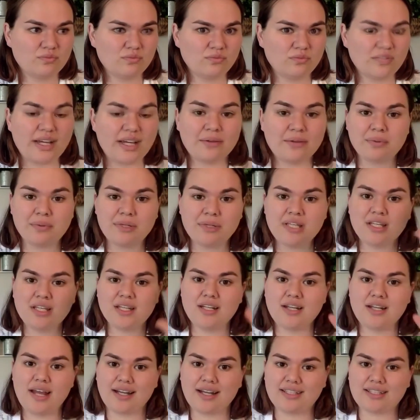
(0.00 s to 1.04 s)
I
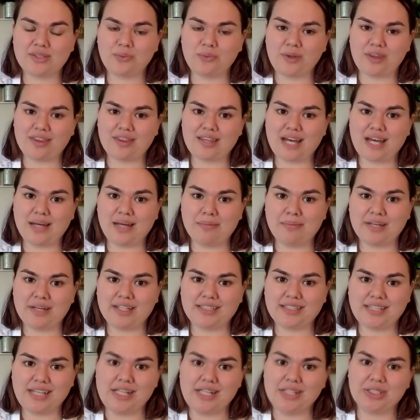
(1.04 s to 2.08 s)
reconnect with that
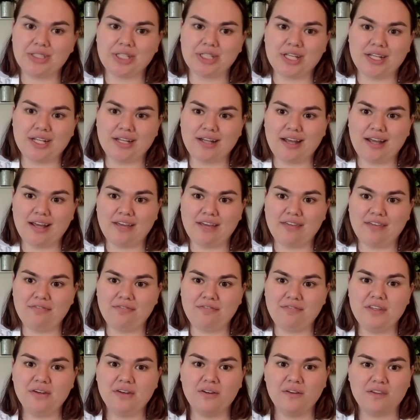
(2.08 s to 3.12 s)
meditation and I
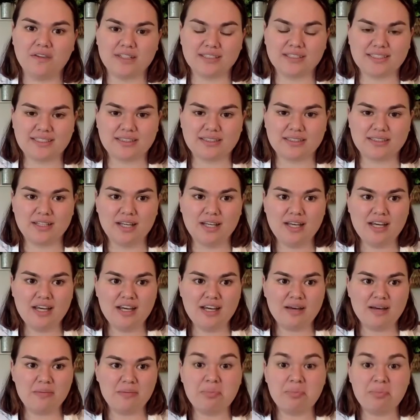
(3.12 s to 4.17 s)
feel this
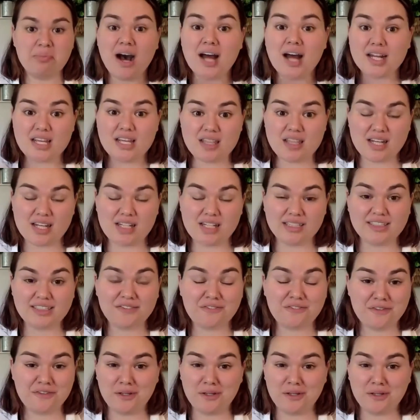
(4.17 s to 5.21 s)
body that is
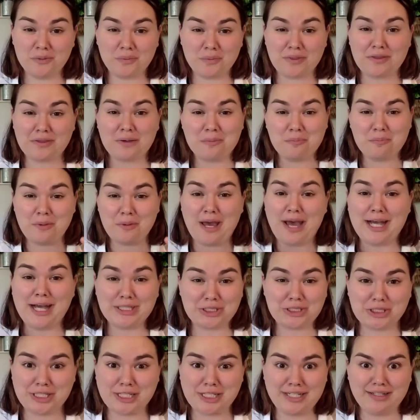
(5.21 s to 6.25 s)
filled with
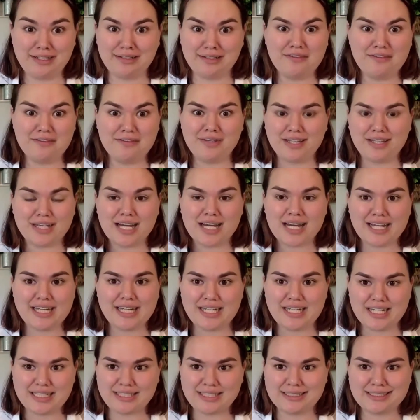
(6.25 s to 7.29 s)
compassion and loving
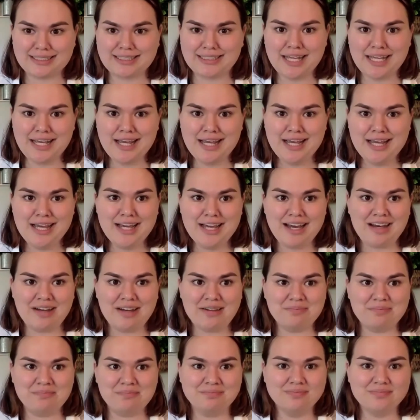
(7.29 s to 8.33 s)
kindness.
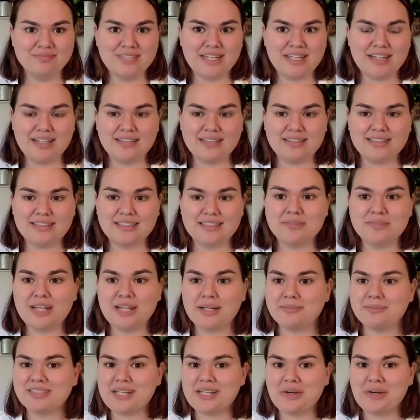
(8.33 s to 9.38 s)
And then
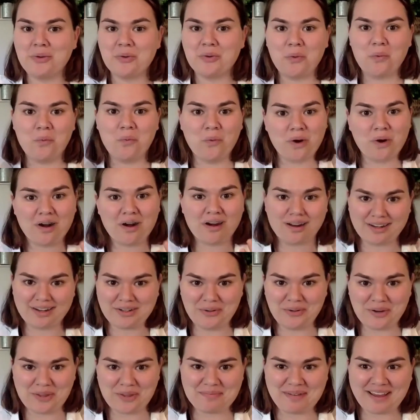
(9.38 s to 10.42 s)
sometimes I go to work
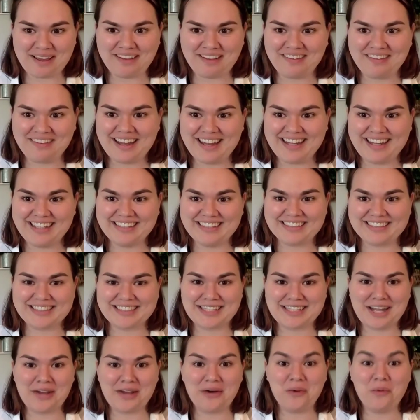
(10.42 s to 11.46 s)
with my clients and
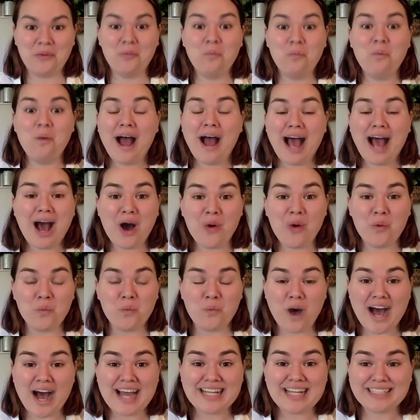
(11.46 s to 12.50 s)
I go, wow,
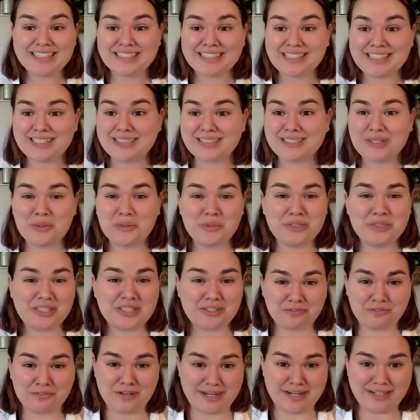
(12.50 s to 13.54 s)
why is it so
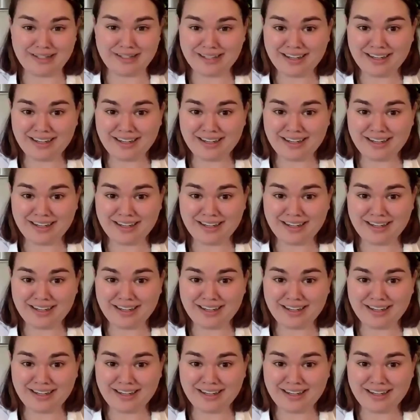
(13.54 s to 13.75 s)
different?